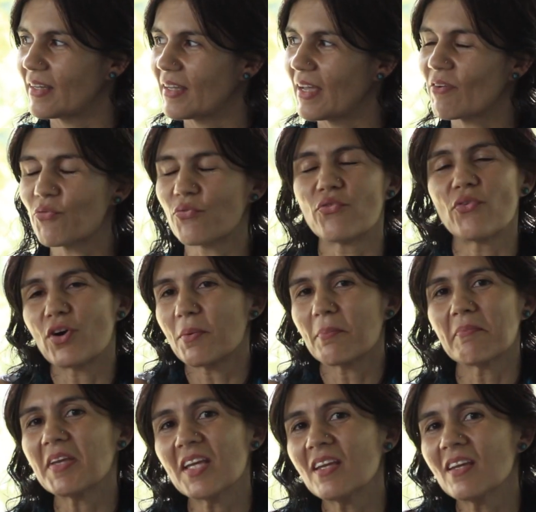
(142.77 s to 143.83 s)
for
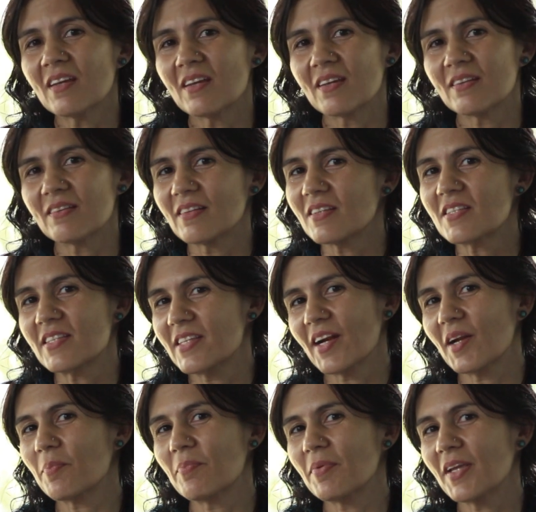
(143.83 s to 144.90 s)
me, this
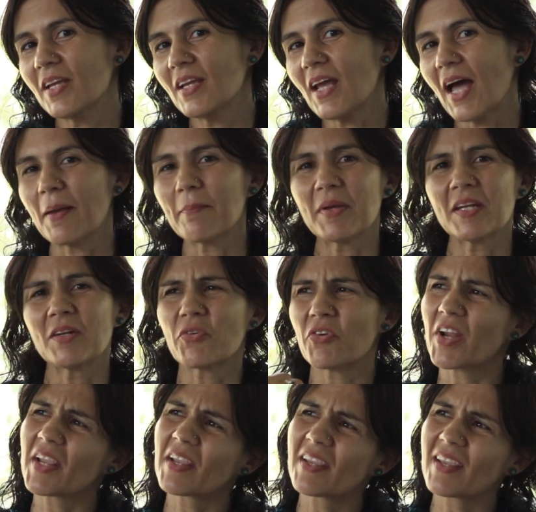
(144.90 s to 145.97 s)
therapy, I mean,
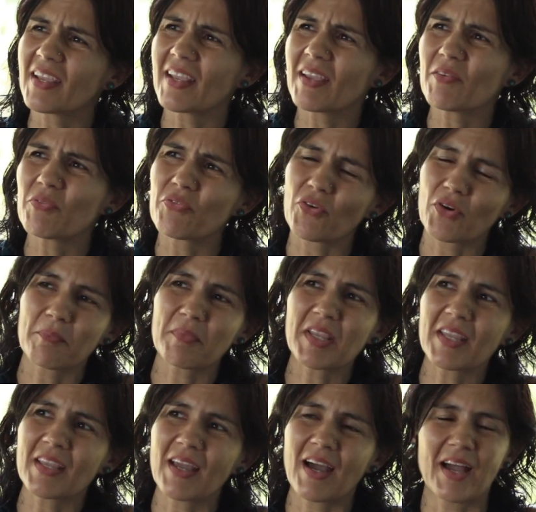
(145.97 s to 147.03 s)
Reiki, for
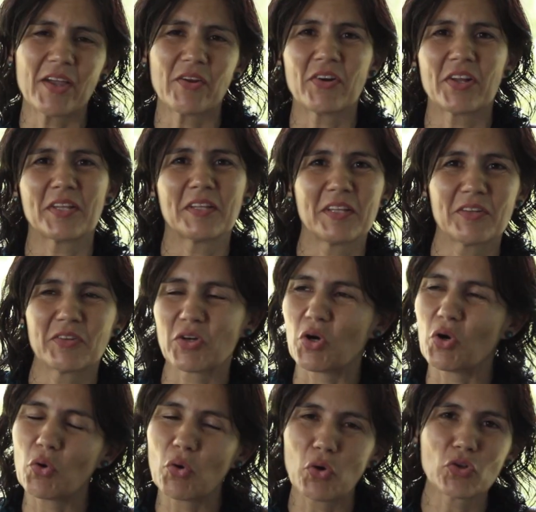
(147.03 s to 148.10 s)
me, I already did the
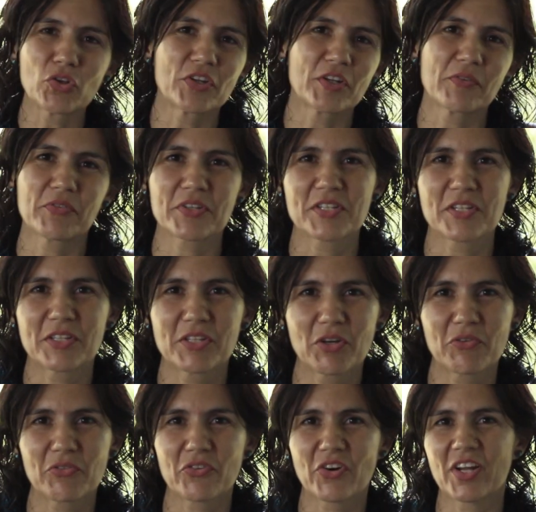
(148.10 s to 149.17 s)
whole University
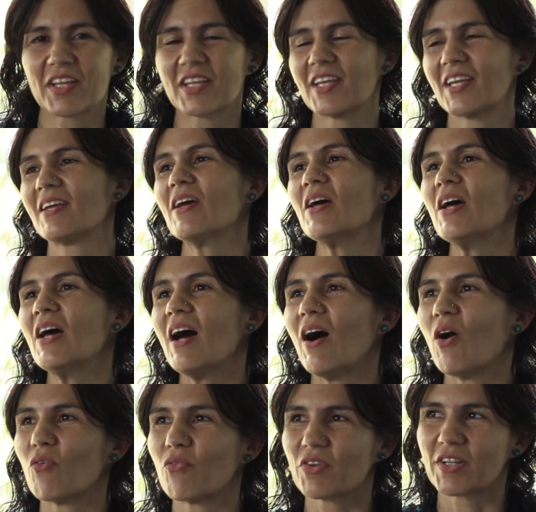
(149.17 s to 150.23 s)
of Reiki
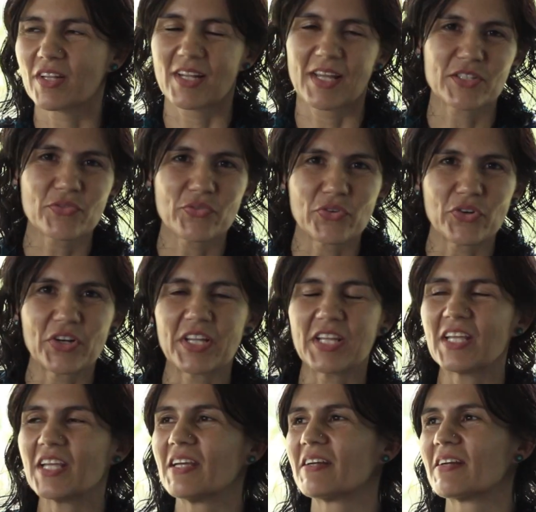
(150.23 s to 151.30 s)
over the last 4
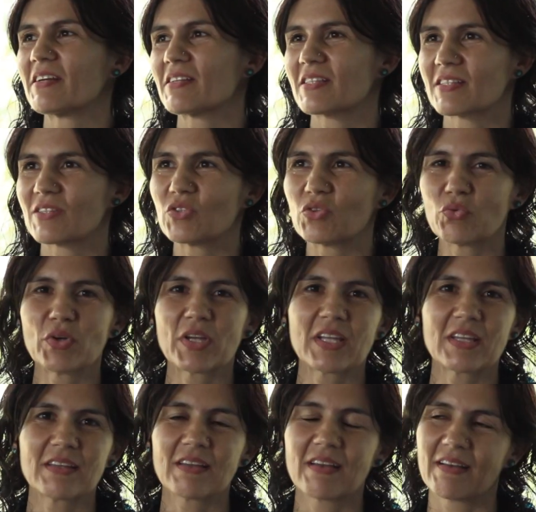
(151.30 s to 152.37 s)
years,
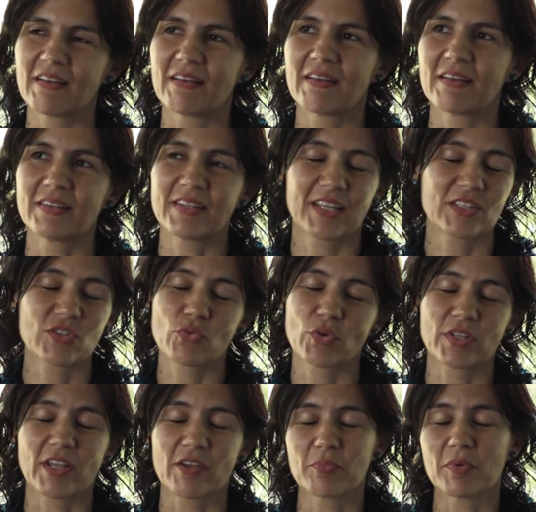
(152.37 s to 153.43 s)
doing, that's what
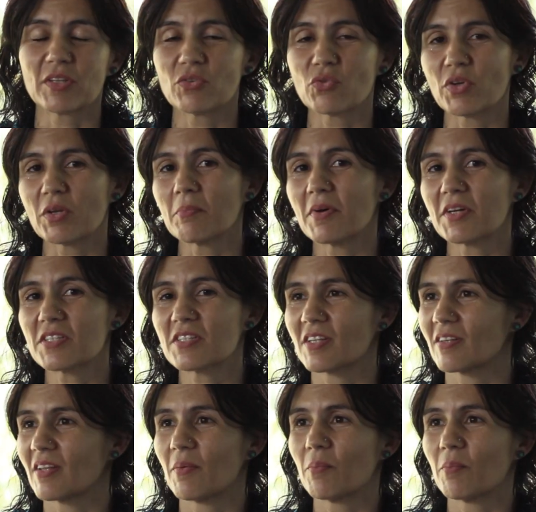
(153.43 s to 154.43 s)
I've been doing most, and